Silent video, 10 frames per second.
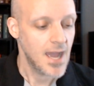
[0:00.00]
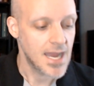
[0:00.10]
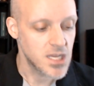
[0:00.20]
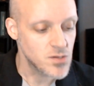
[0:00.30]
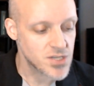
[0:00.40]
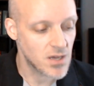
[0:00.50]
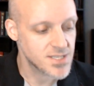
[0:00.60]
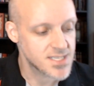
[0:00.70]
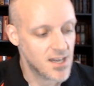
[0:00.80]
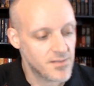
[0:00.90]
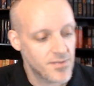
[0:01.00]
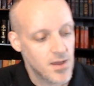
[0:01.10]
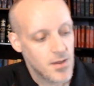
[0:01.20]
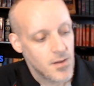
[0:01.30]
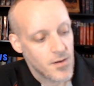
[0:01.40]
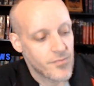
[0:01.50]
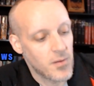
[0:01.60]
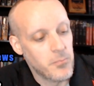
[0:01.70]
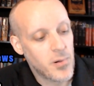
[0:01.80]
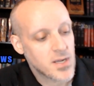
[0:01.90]
And you saw stuff
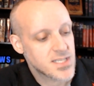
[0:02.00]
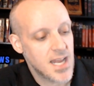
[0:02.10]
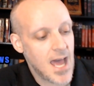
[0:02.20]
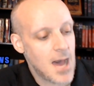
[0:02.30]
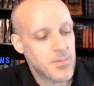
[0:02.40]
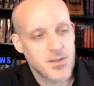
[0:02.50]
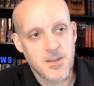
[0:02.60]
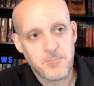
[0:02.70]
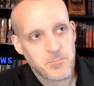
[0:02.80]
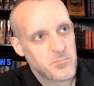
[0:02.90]
from books that happened